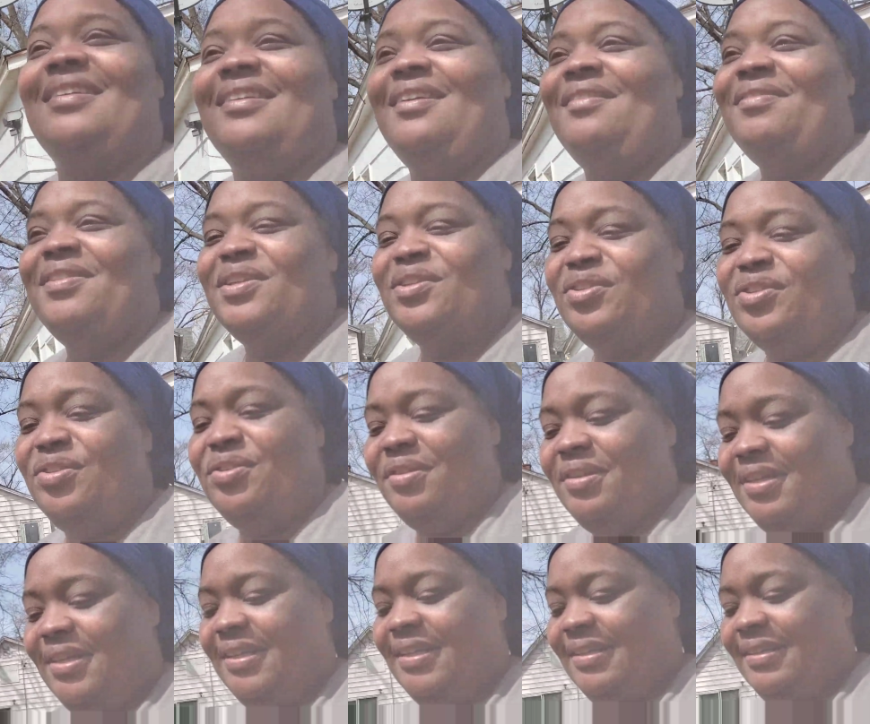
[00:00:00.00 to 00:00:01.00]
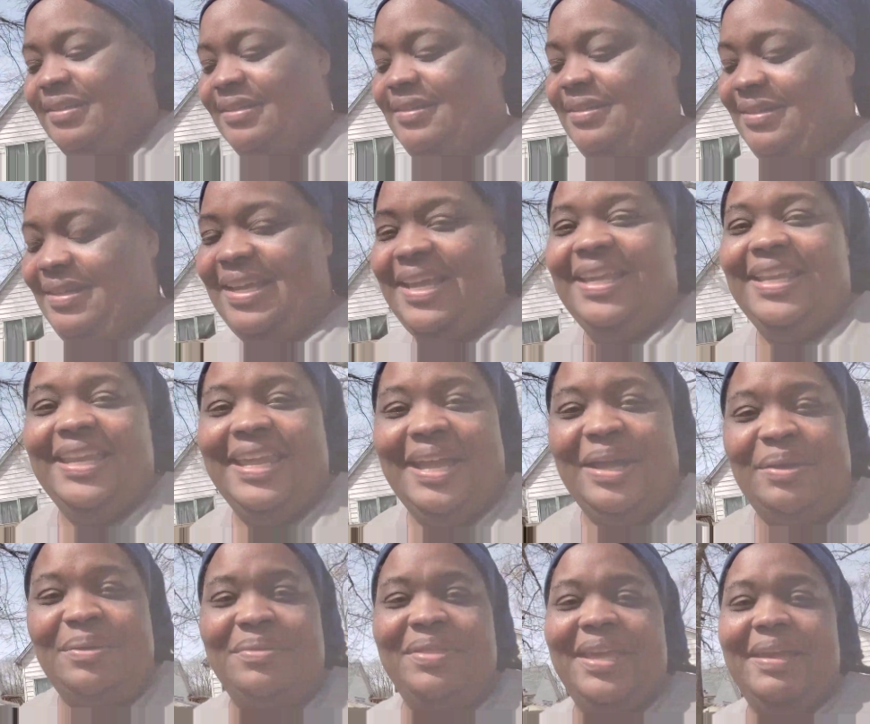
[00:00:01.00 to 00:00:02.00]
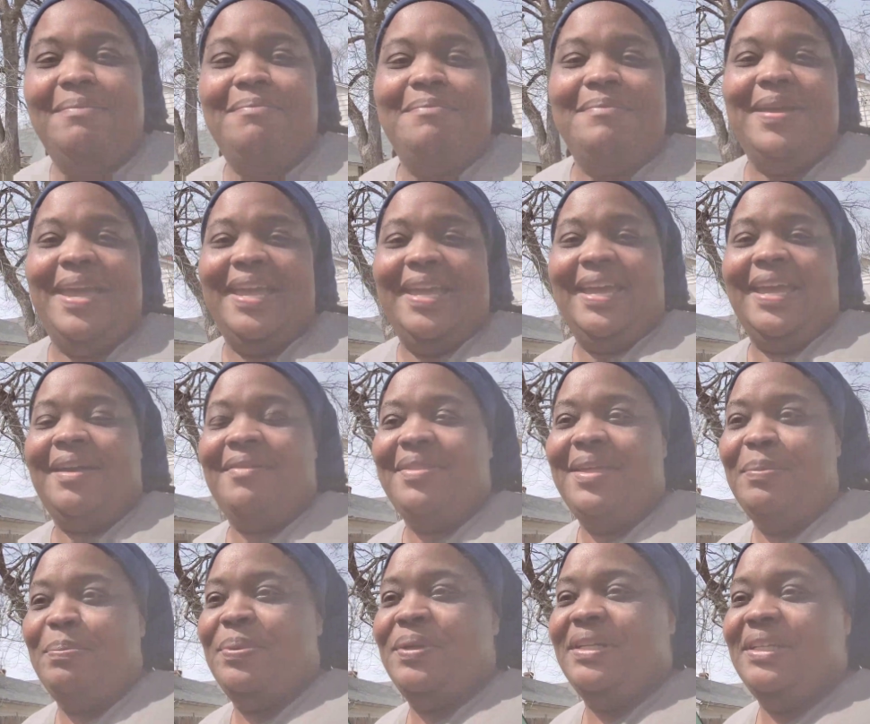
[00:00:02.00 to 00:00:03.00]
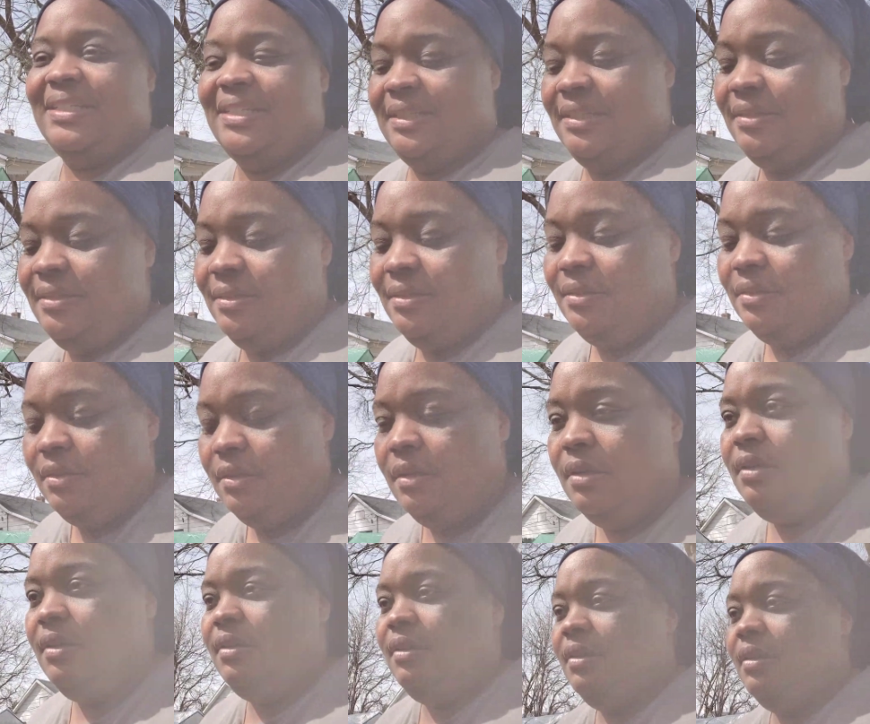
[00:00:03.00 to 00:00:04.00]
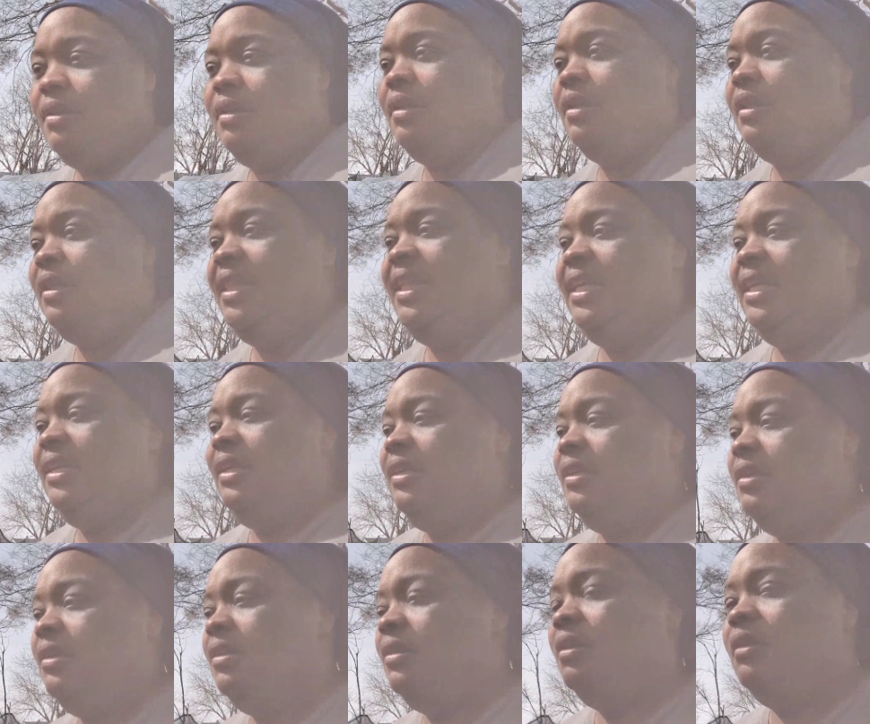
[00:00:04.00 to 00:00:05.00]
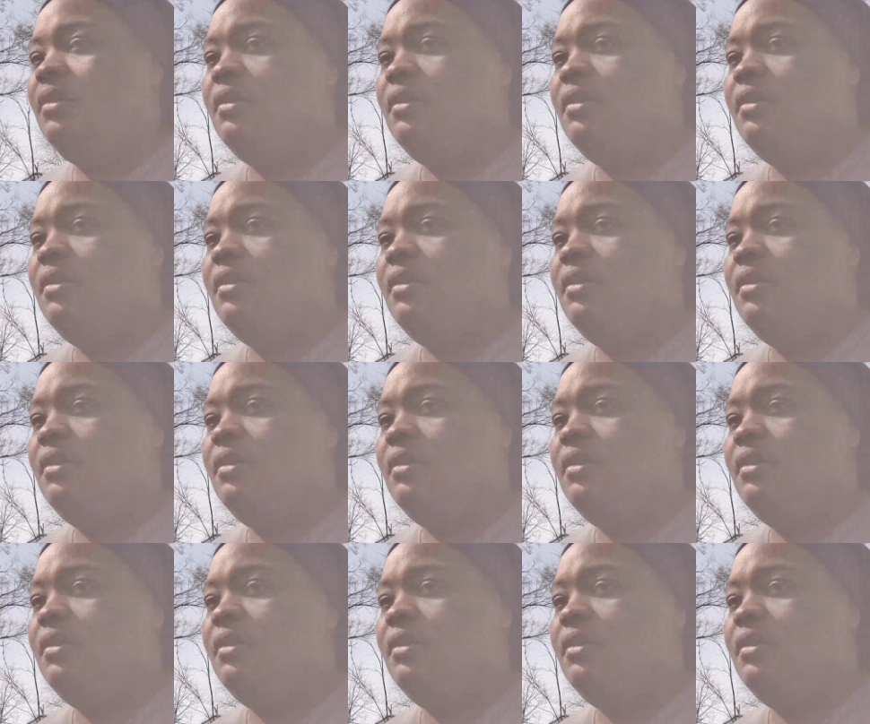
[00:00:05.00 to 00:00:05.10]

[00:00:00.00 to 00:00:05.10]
of this tree and how they put the